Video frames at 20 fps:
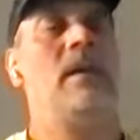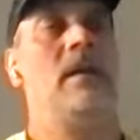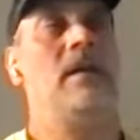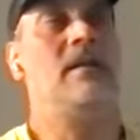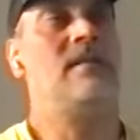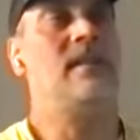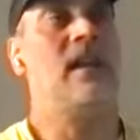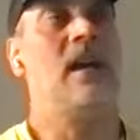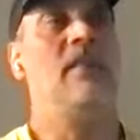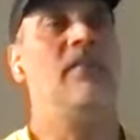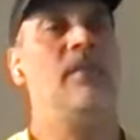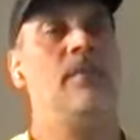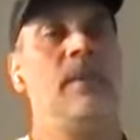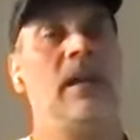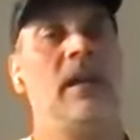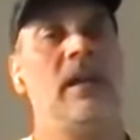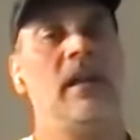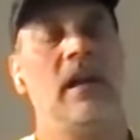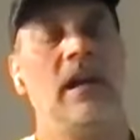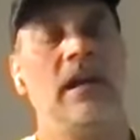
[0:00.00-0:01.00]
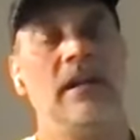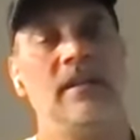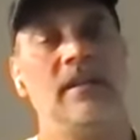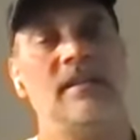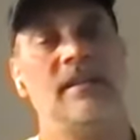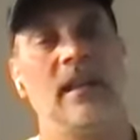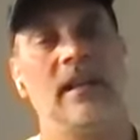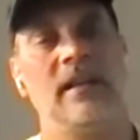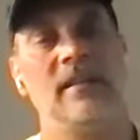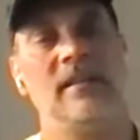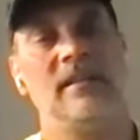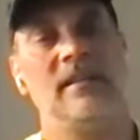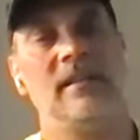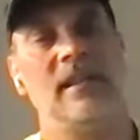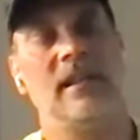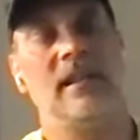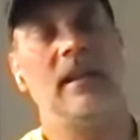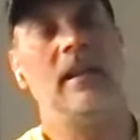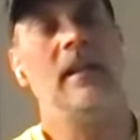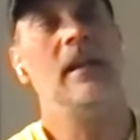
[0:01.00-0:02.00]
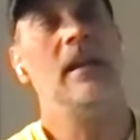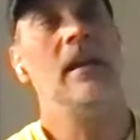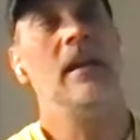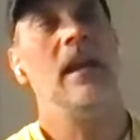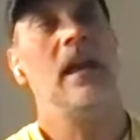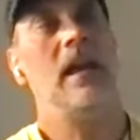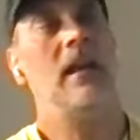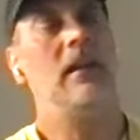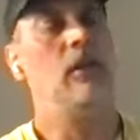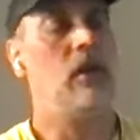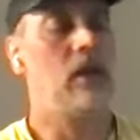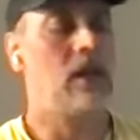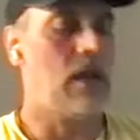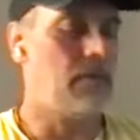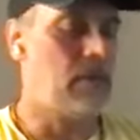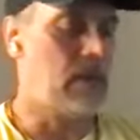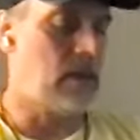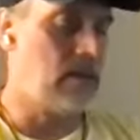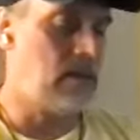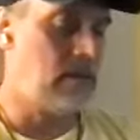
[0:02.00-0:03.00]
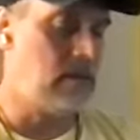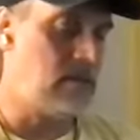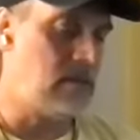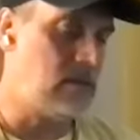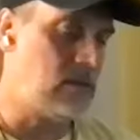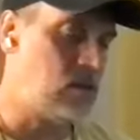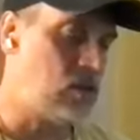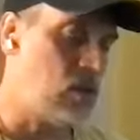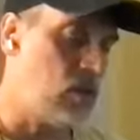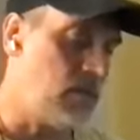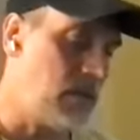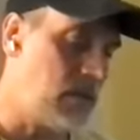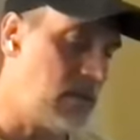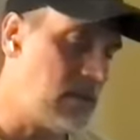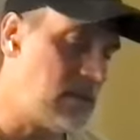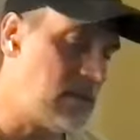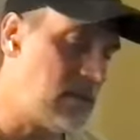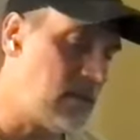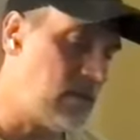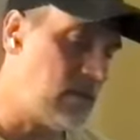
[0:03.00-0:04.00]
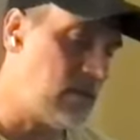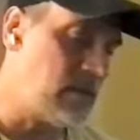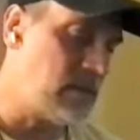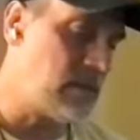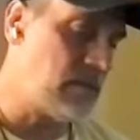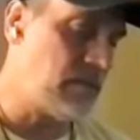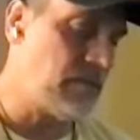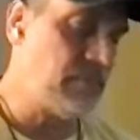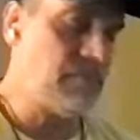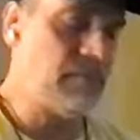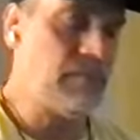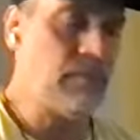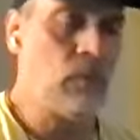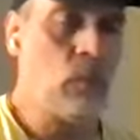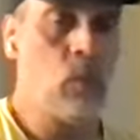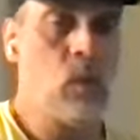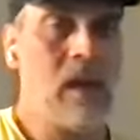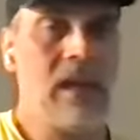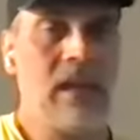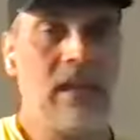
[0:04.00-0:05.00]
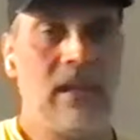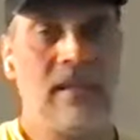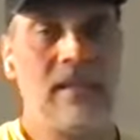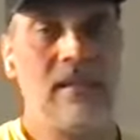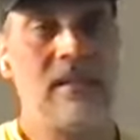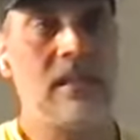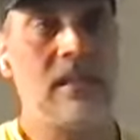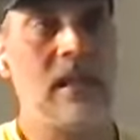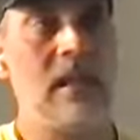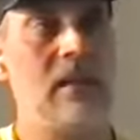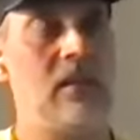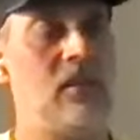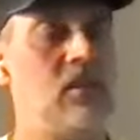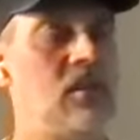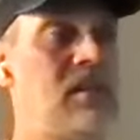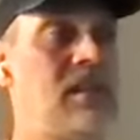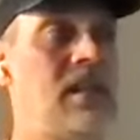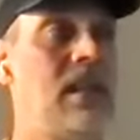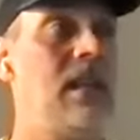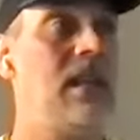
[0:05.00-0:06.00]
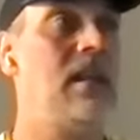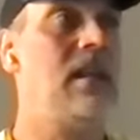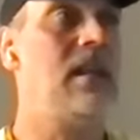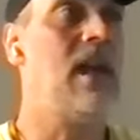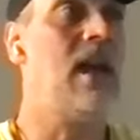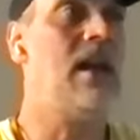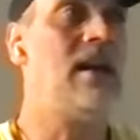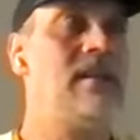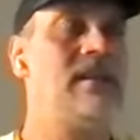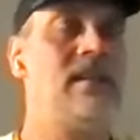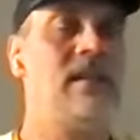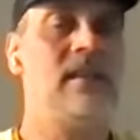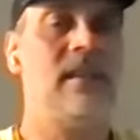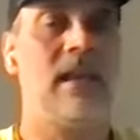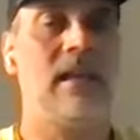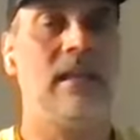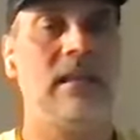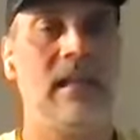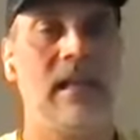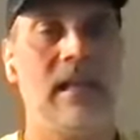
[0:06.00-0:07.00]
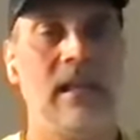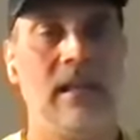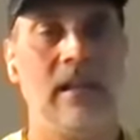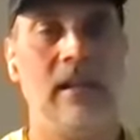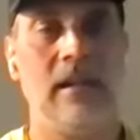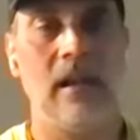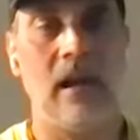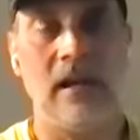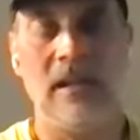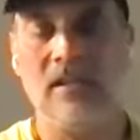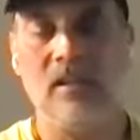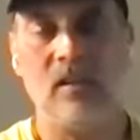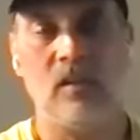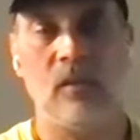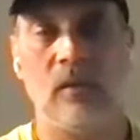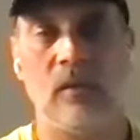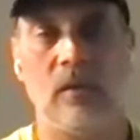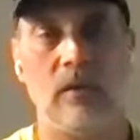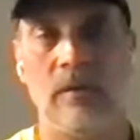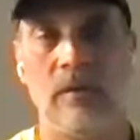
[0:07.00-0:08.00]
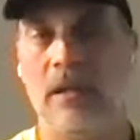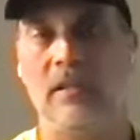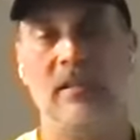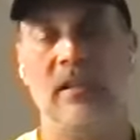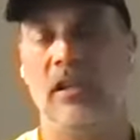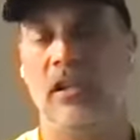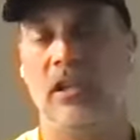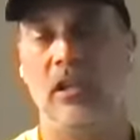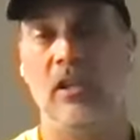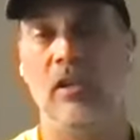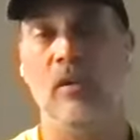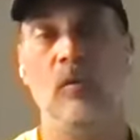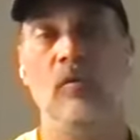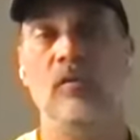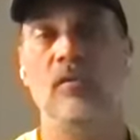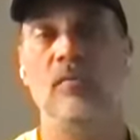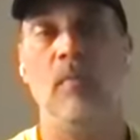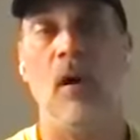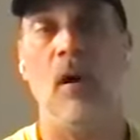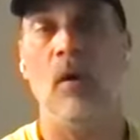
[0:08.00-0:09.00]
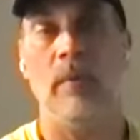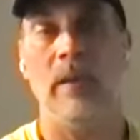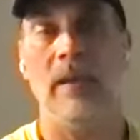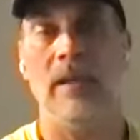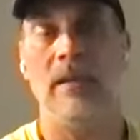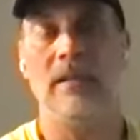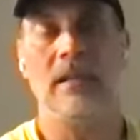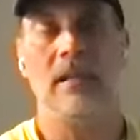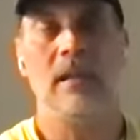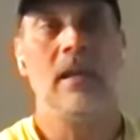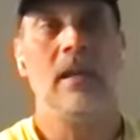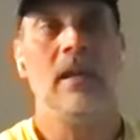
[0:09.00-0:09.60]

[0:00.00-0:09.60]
aside from getting hired to Second City, and look, I've had so many series of wins, like just getting cast in that lead in high school. That's a huge moment.